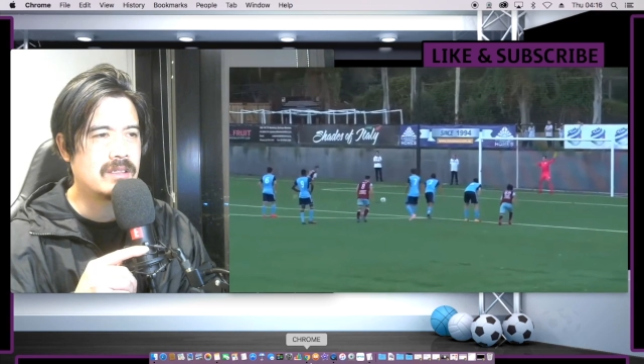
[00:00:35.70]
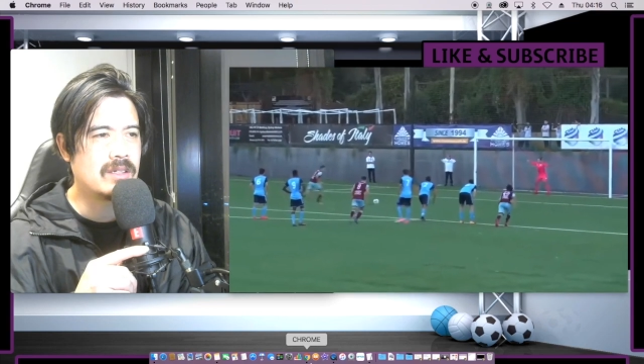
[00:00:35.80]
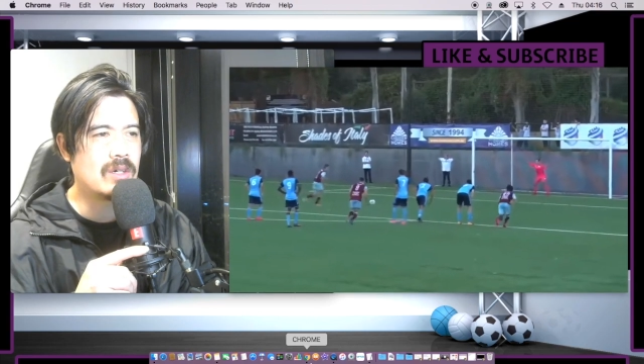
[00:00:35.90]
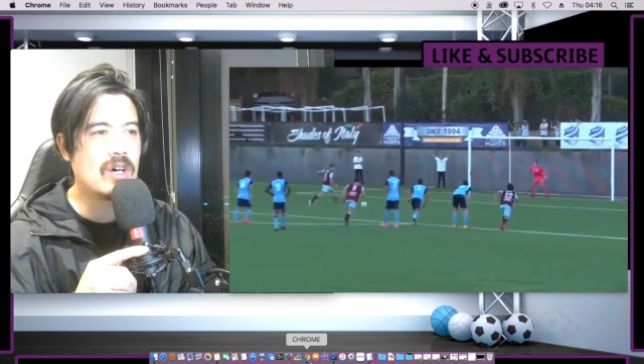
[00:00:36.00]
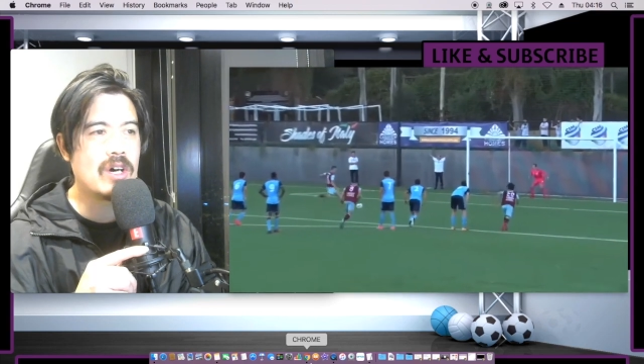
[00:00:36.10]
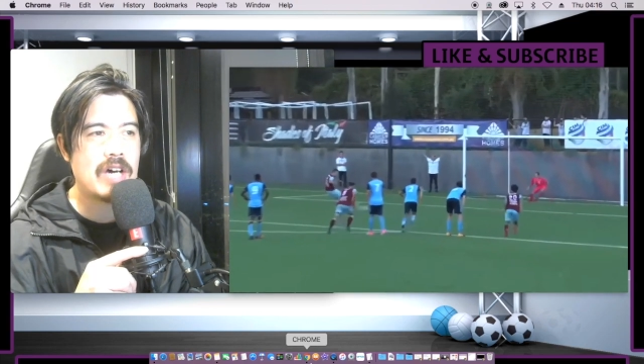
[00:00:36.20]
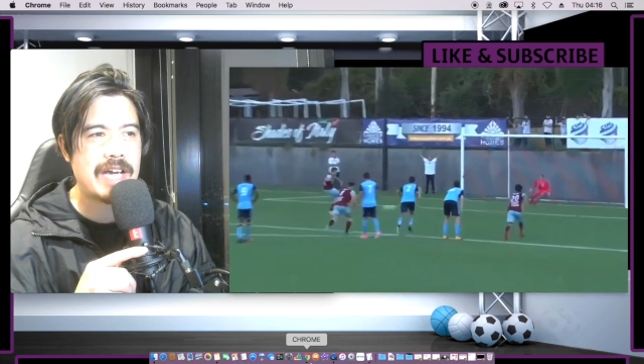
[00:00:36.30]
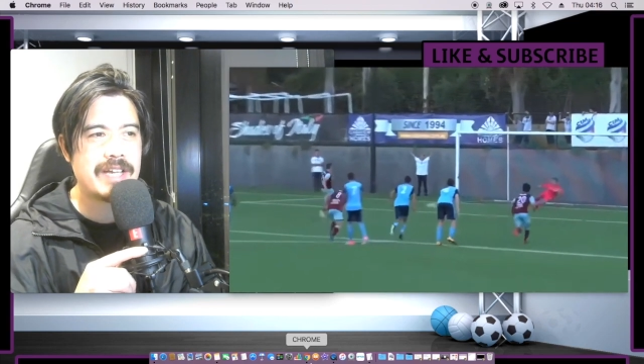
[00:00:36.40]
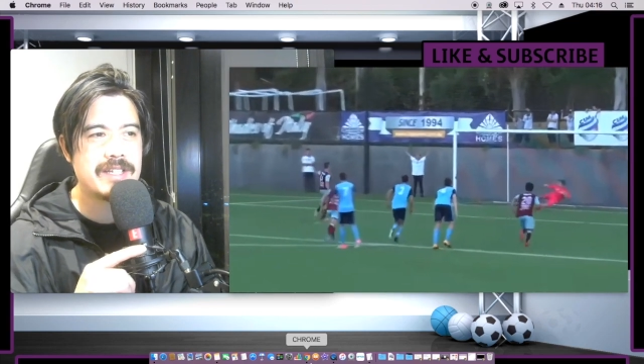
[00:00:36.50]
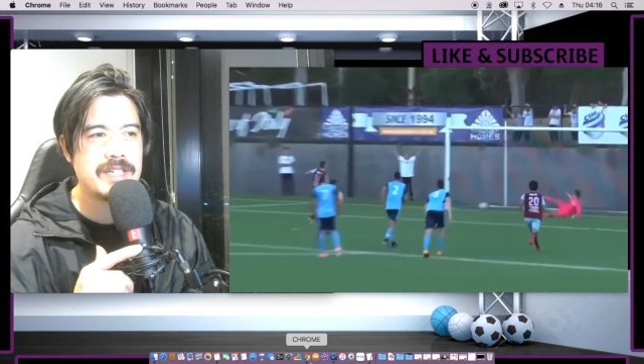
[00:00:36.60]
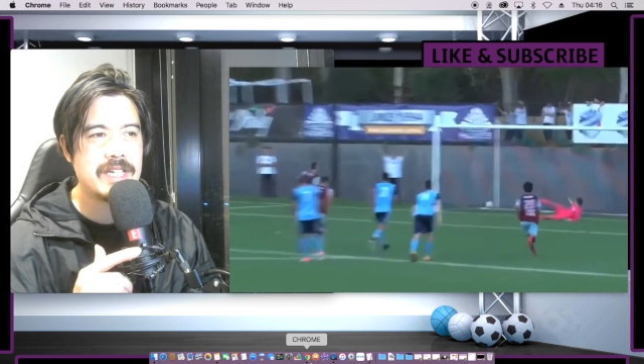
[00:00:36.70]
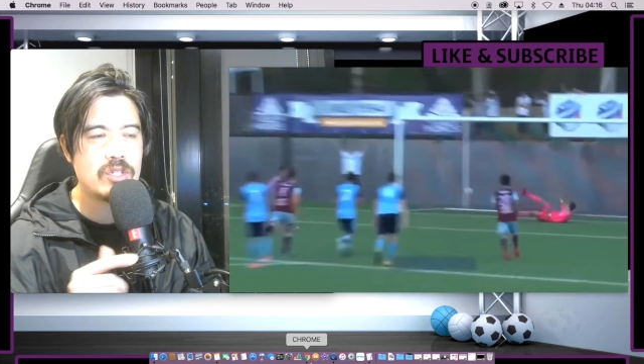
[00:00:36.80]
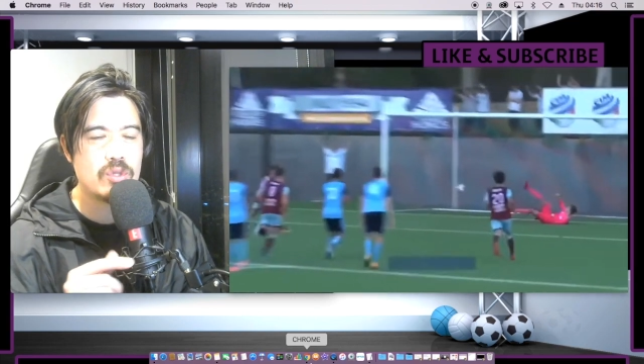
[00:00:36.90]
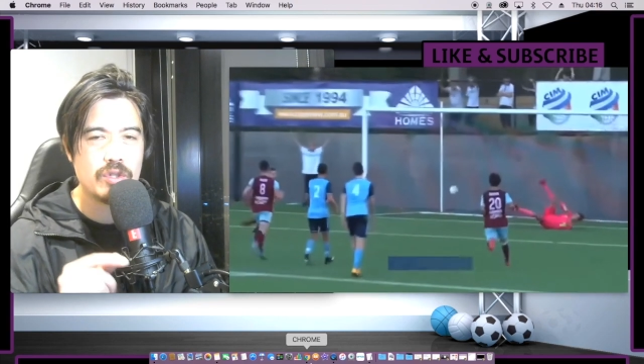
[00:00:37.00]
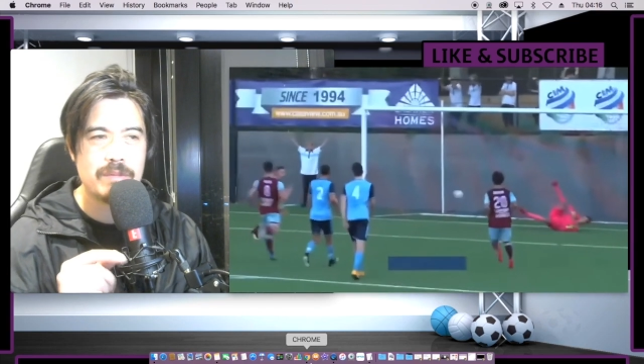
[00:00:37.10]
oh, I can see
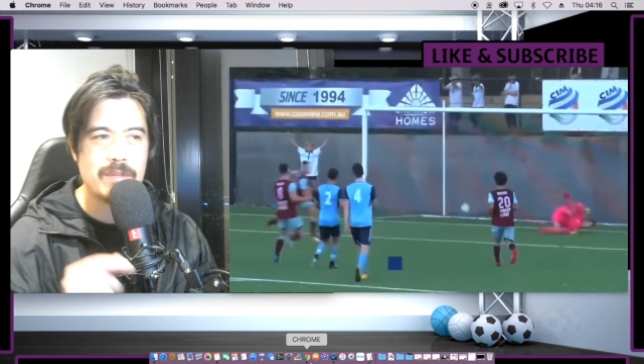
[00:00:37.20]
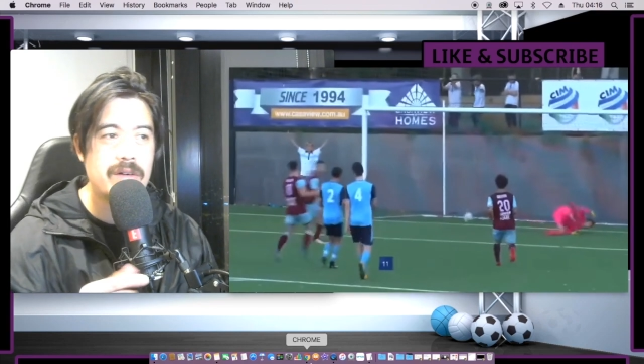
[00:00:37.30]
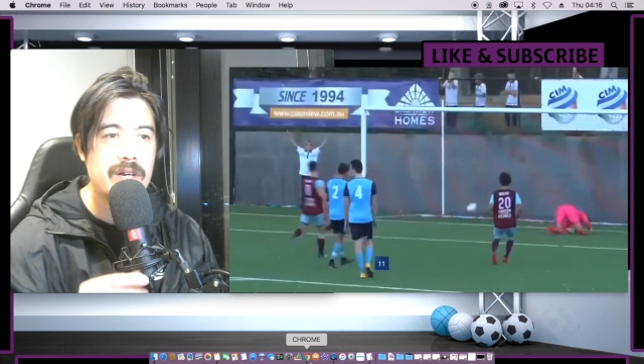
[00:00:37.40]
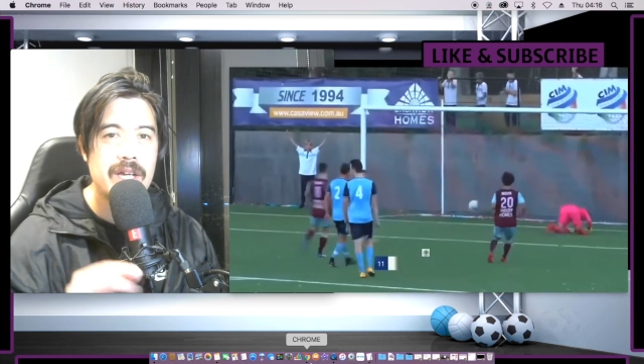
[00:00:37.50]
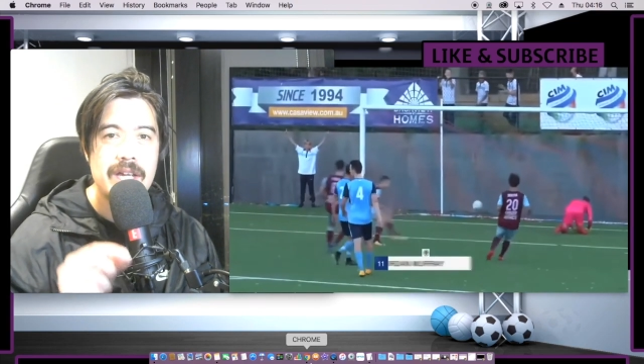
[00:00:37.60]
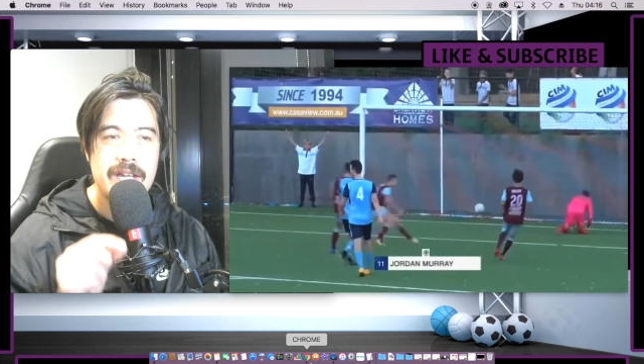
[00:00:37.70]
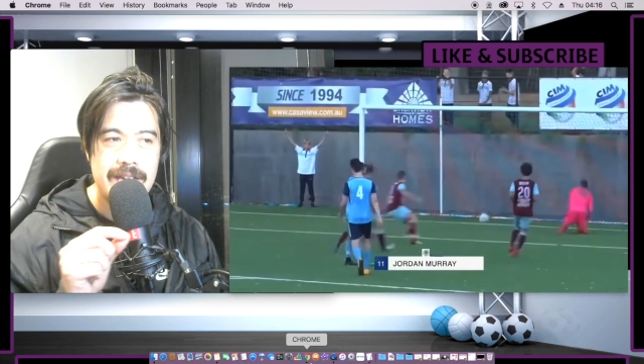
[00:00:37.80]
Jordan Murray.